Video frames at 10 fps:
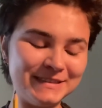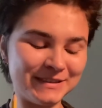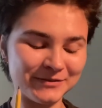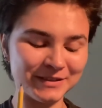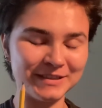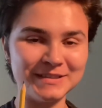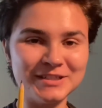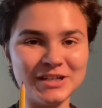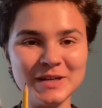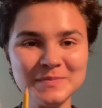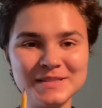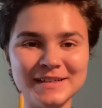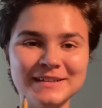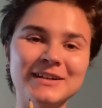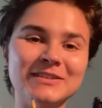different shapes
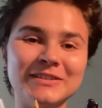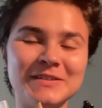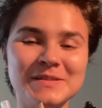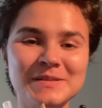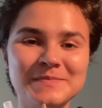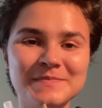and colors,